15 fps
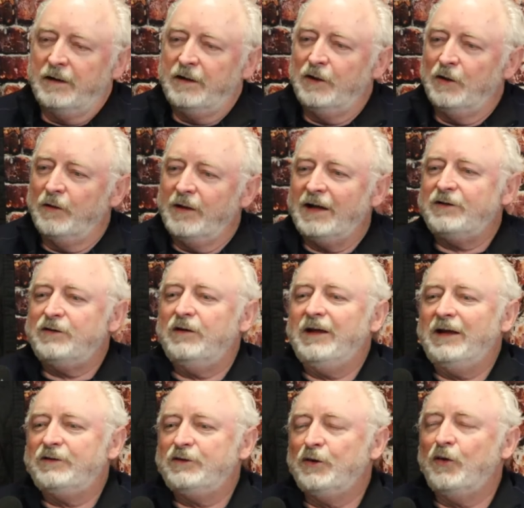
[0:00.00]
You know, that's
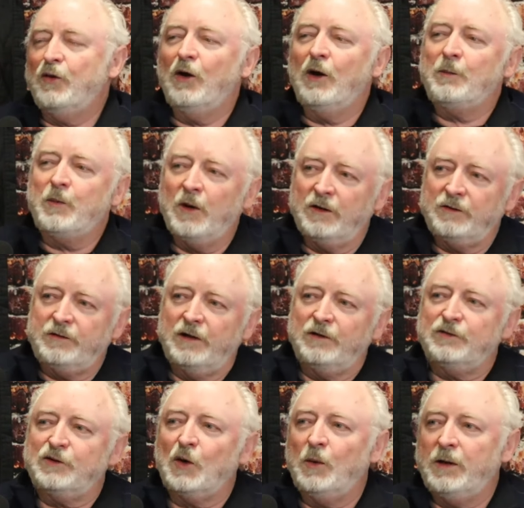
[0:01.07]
that's your thought
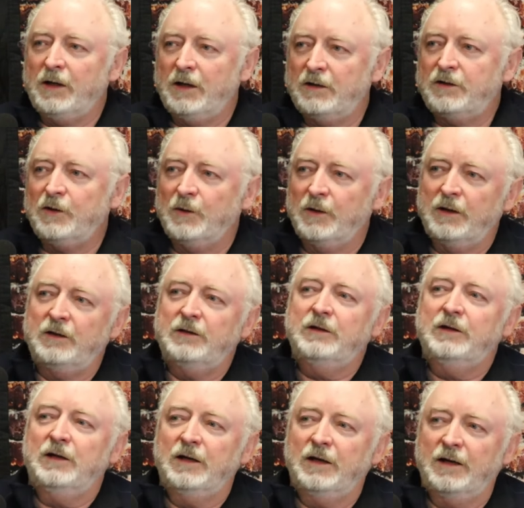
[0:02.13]
process going into it.
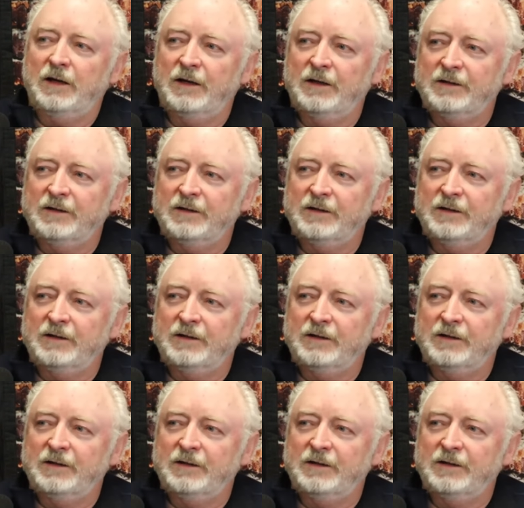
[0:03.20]
Uh,